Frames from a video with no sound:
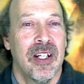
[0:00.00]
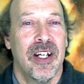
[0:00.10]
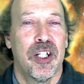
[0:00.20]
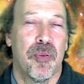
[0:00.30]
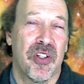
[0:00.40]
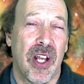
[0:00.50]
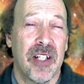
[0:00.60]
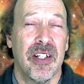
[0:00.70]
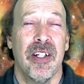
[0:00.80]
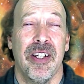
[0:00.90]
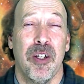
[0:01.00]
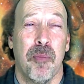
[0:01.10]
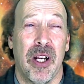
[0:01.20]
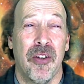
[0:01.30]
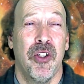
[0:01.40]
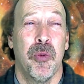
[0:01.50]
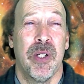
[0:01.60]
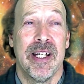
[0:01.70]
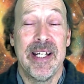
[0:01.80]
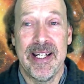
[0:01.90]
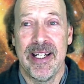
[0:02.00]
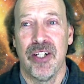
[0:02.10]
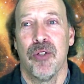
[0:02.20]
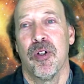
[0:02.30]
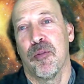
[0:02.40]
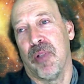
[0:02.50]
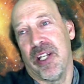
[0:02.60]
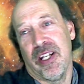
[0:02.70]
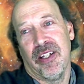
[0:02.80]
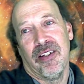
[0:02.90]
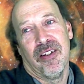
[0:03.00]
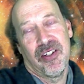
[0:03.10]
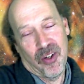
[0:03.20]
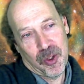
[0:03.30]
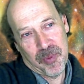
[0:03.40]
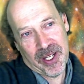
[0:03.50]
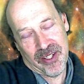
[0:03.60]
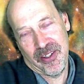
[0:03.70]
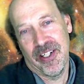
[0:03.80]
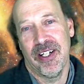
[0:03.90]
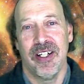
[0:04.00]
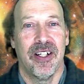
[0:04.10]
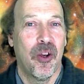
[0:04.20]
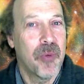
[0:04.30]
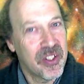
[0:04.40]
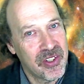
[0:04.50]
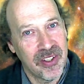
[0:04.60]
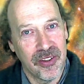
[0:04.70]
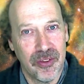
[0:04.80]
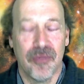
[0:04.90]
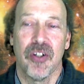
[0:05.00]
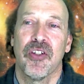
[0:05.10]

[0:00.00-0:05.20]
It's precisely the amount you would need to explain the dark matter that we see in our universe.